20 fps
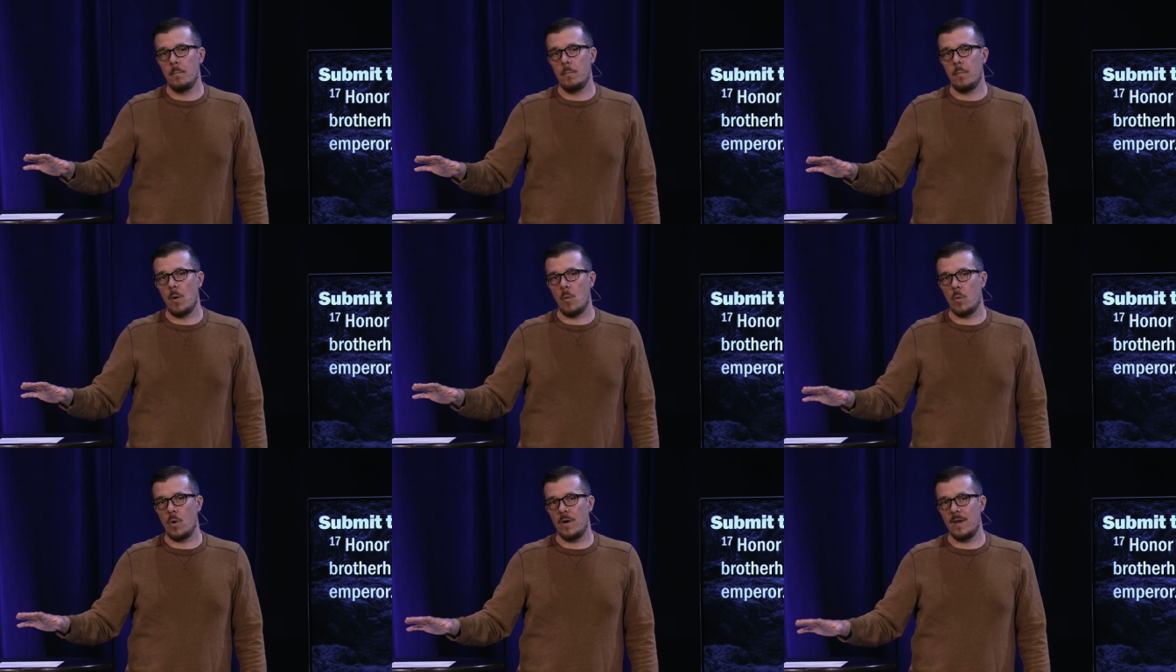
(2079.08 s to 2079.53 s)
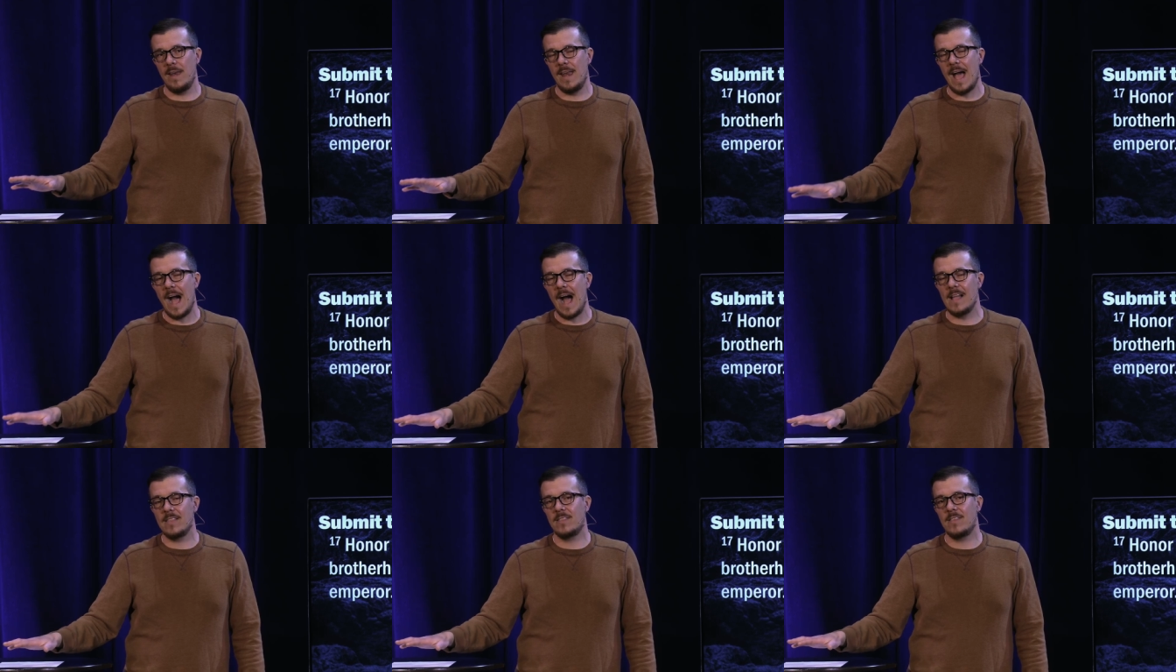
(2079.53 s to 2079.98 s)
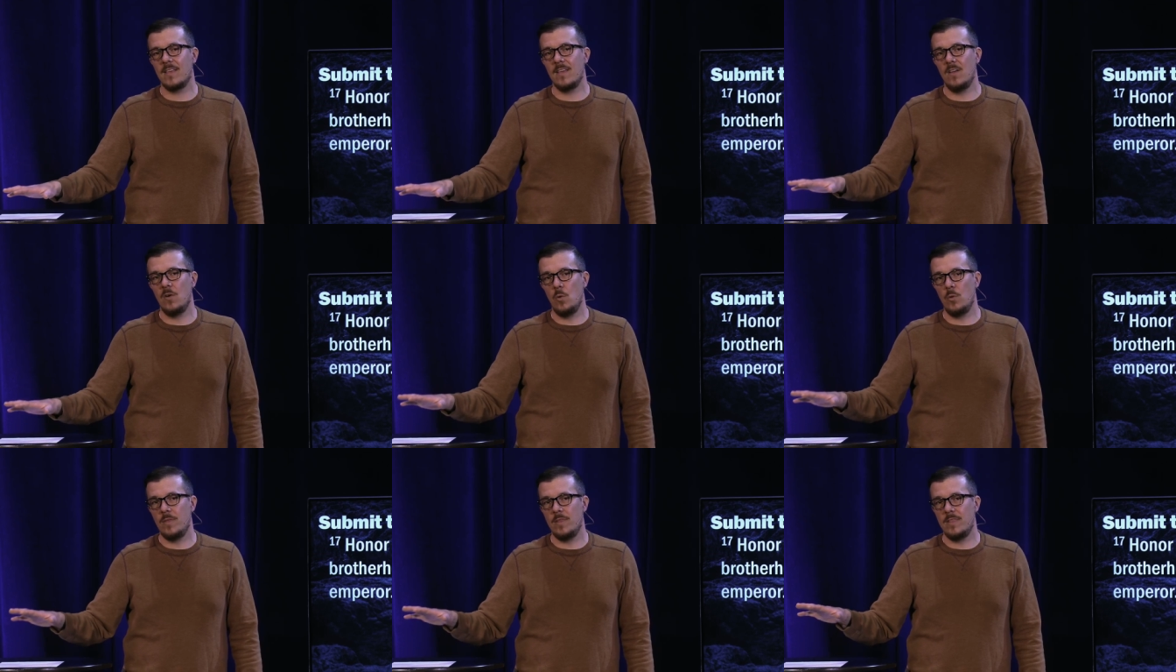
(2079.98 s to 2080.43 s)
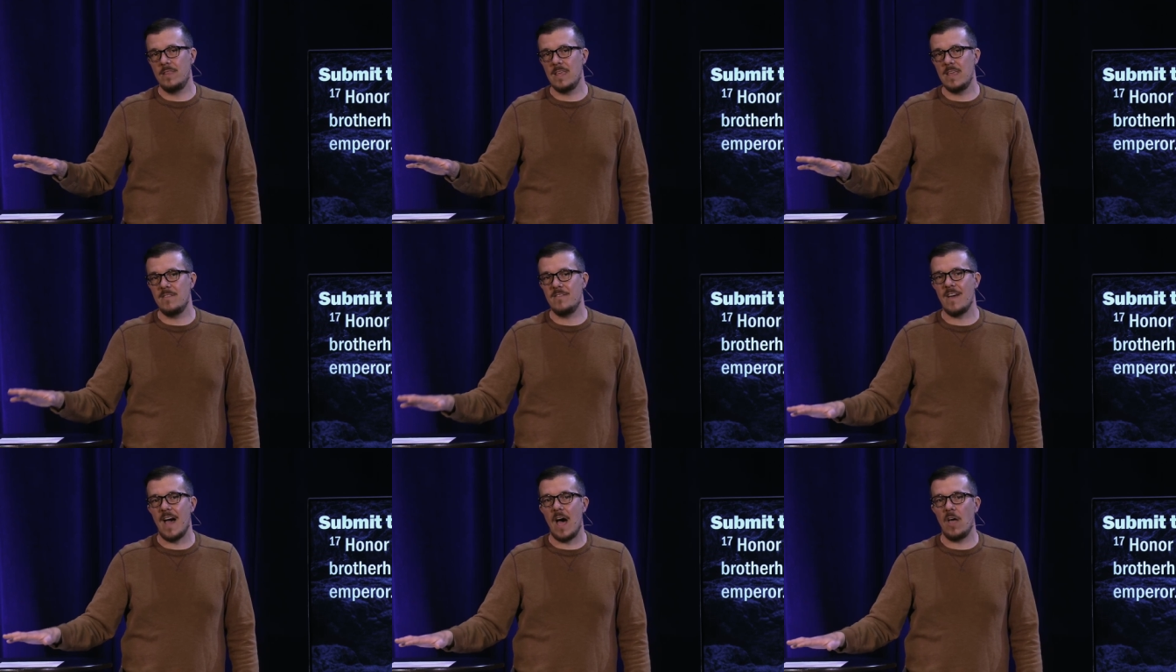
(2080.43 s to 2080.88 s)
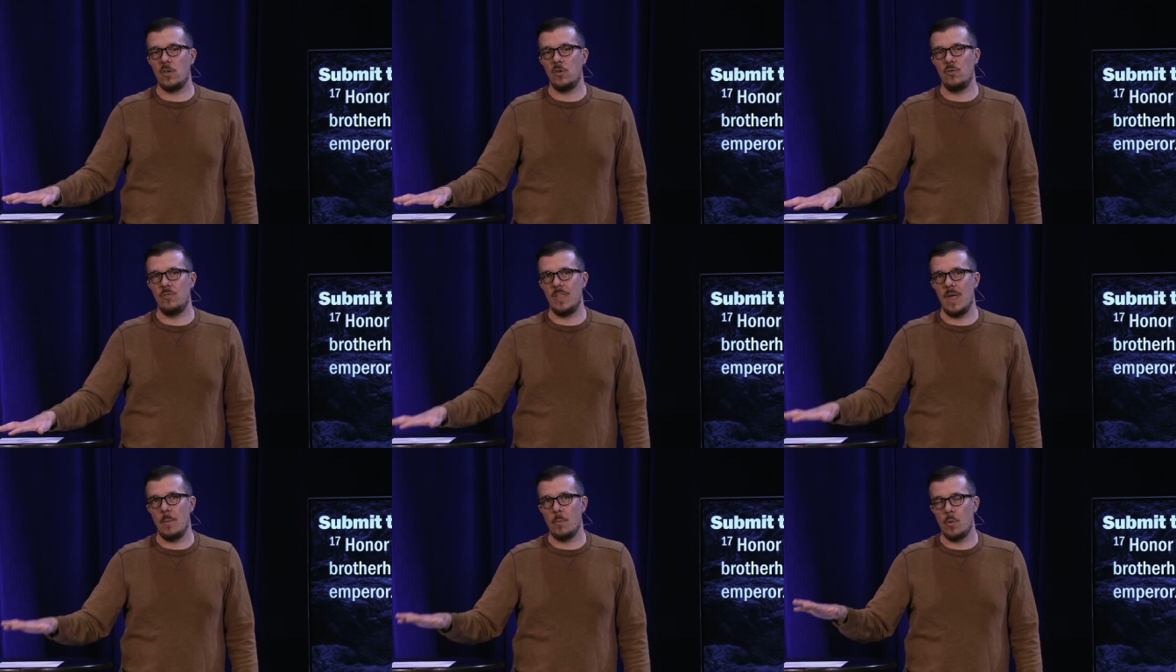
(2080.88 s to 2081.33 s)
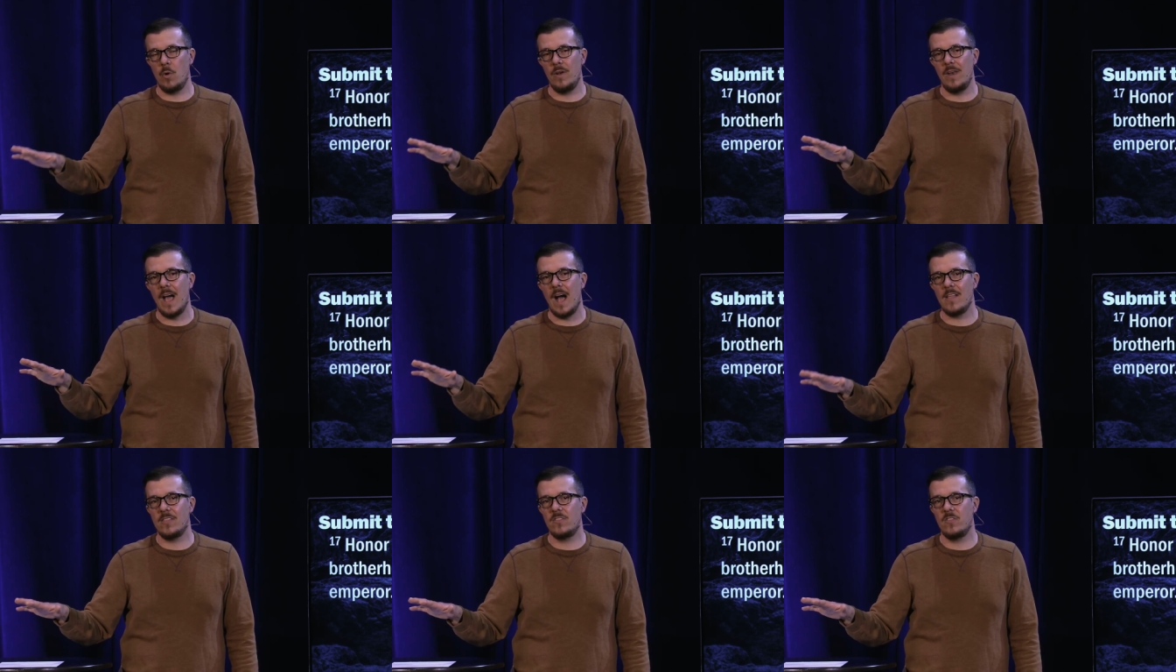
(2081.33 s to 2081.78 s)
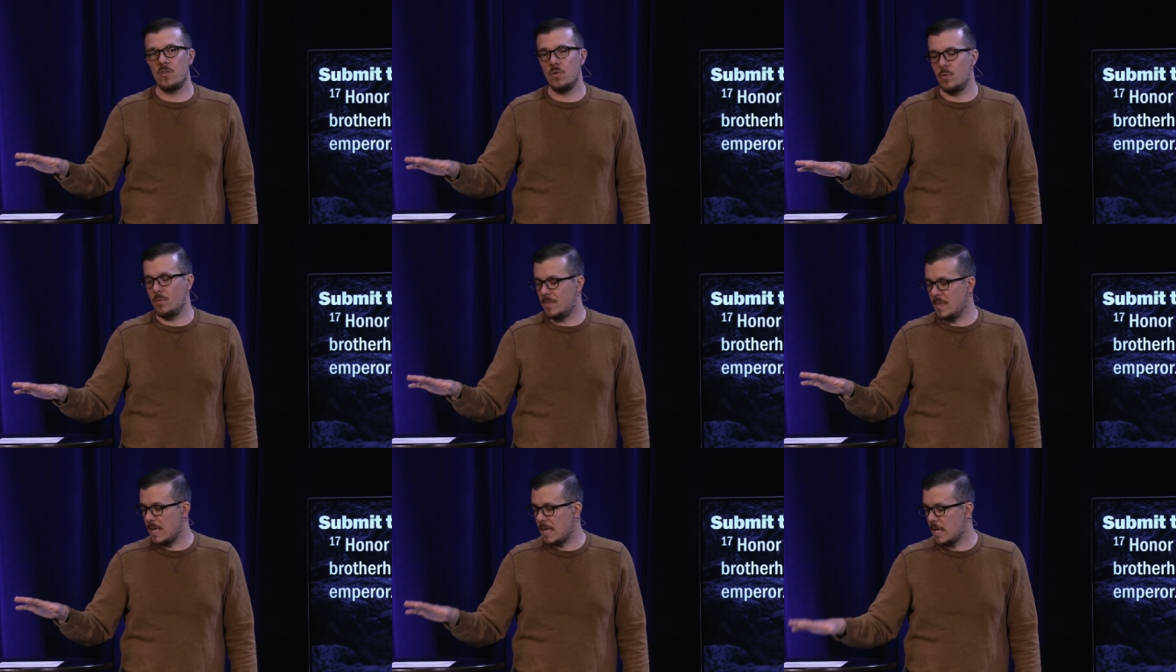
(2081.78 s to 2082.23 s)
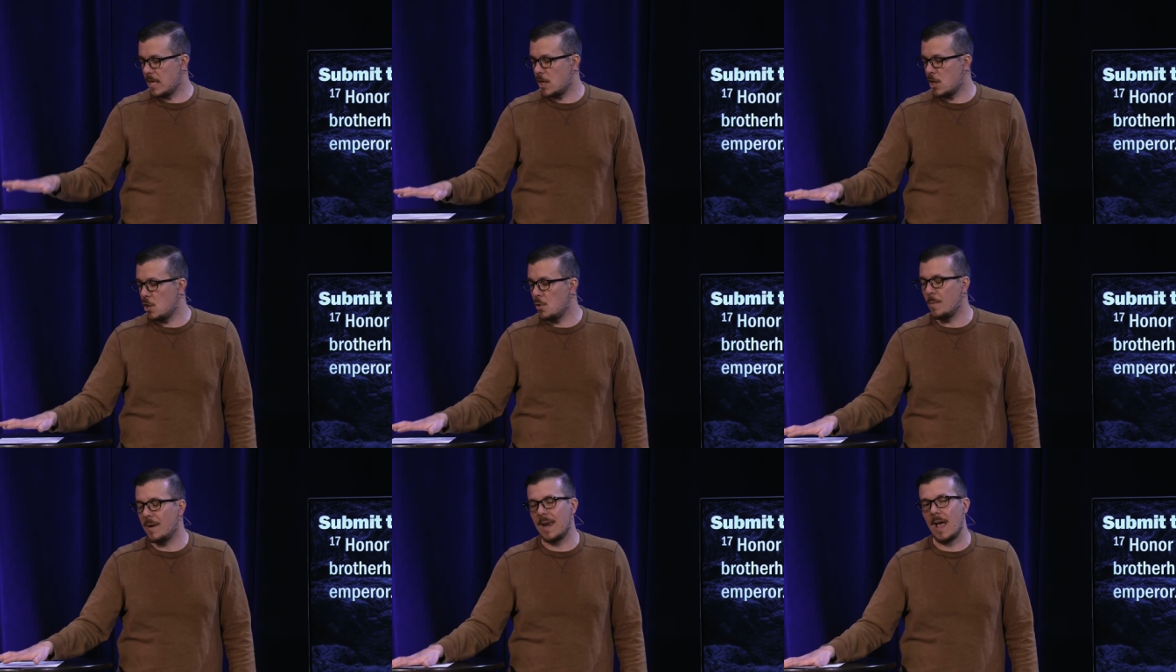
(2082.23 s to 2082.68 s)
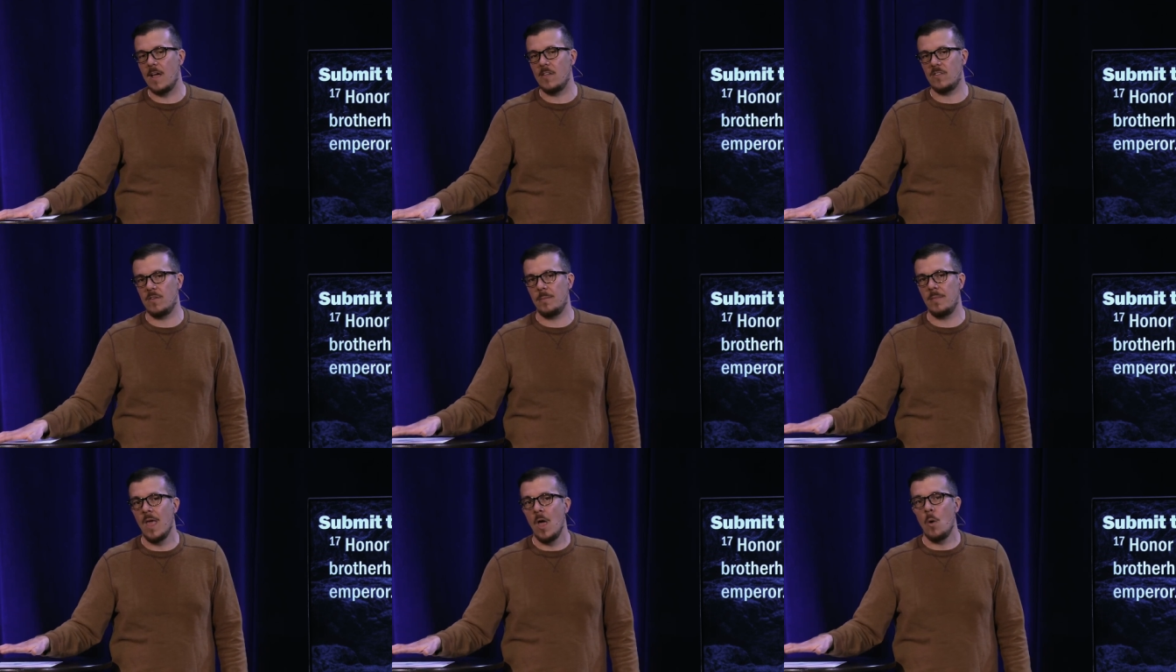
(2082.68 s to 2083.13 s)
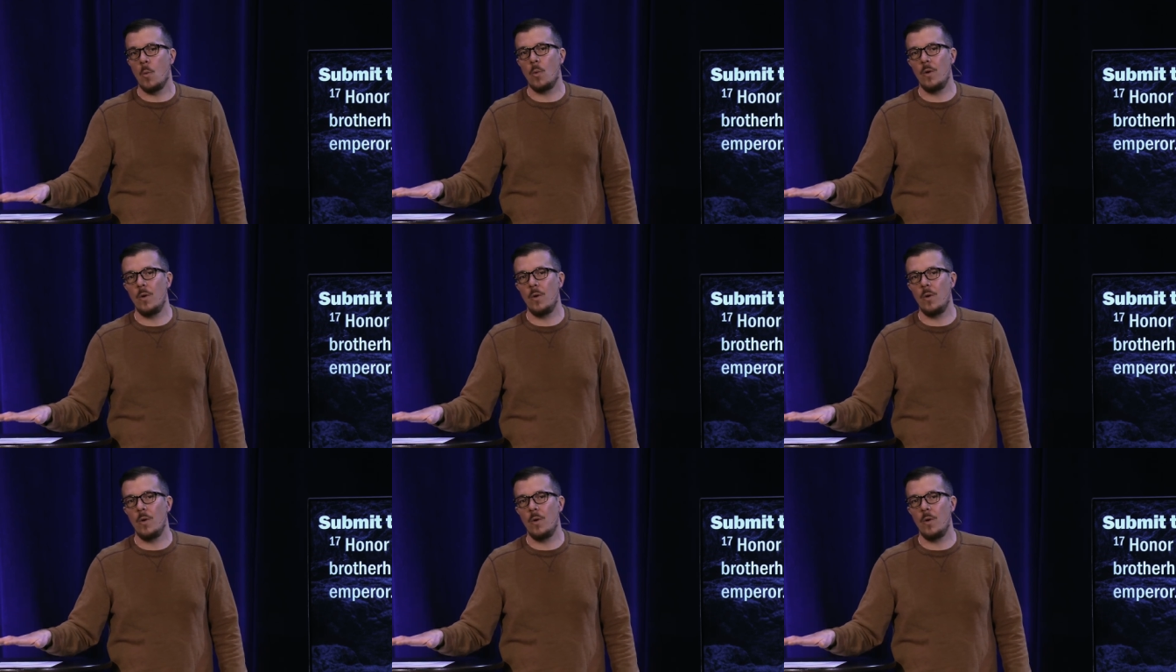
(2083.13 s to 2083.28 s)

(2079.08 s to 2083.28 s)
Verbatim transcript: But we're not to devalue them, we're not to dehumanize them,